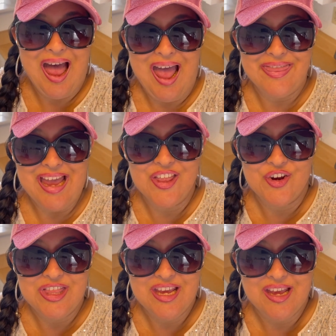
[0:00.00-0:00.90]
The other
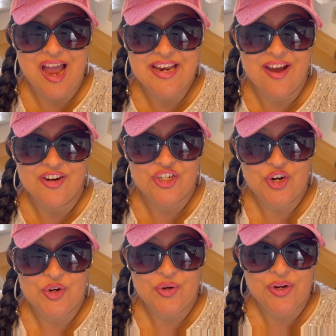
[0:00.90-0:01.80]
thing I never
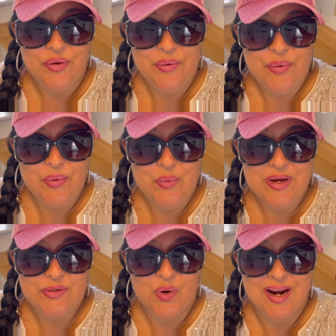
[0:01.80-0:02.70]
showed you
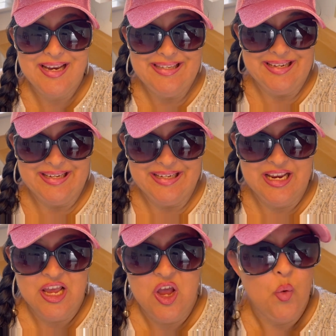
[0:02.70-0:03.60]
was what I did
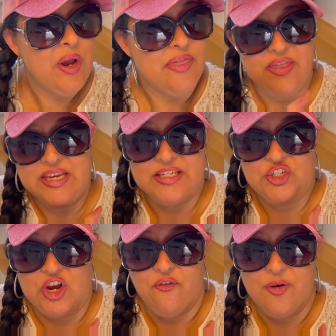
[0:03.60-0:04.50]
with this
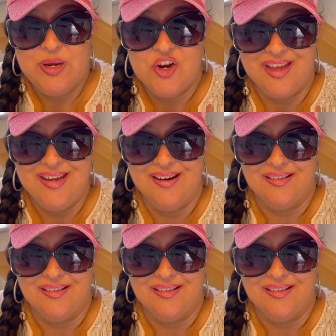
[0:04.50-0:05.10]
shelf up here that needed a